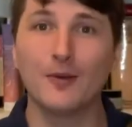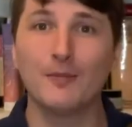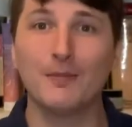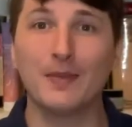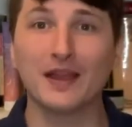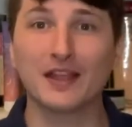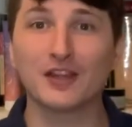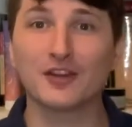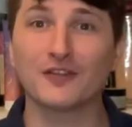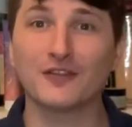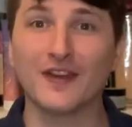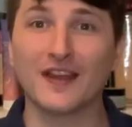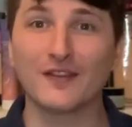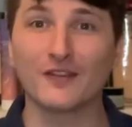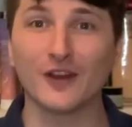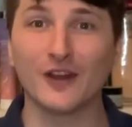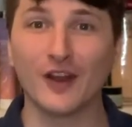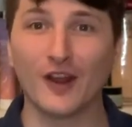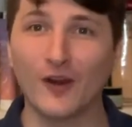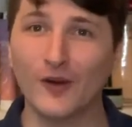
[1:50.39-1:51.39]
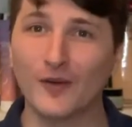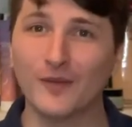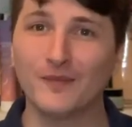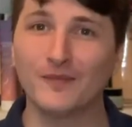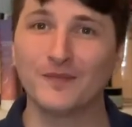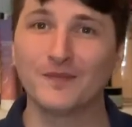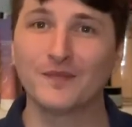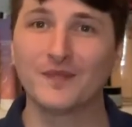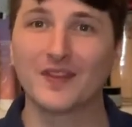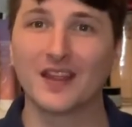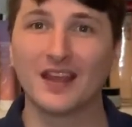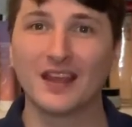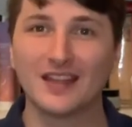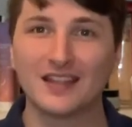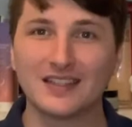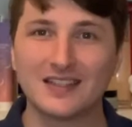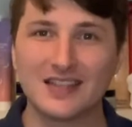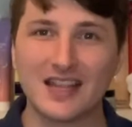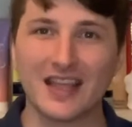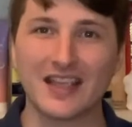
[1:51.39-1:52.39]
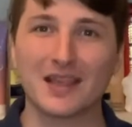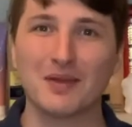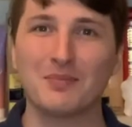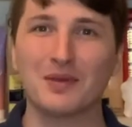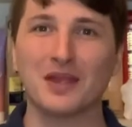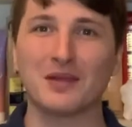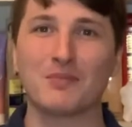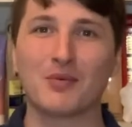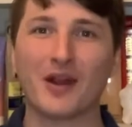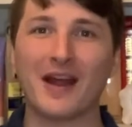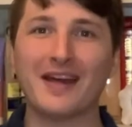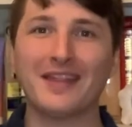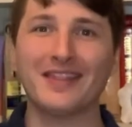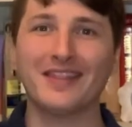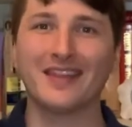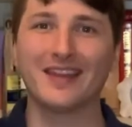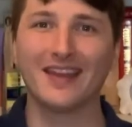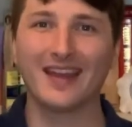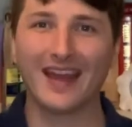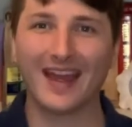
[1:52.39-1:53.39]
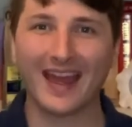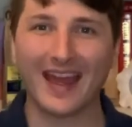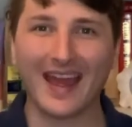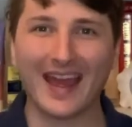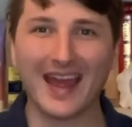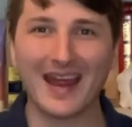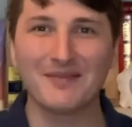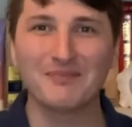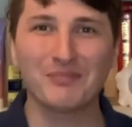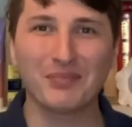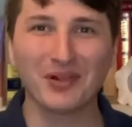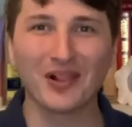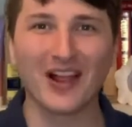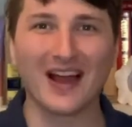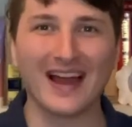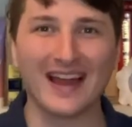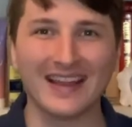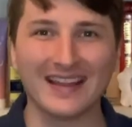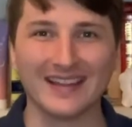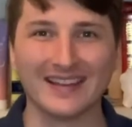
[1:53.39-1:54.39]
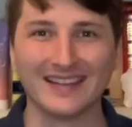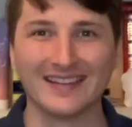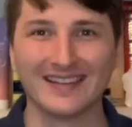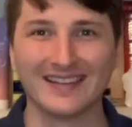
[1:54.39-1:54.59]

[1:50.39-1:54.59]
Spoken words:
Pick your favorite note, take a big breath, and play.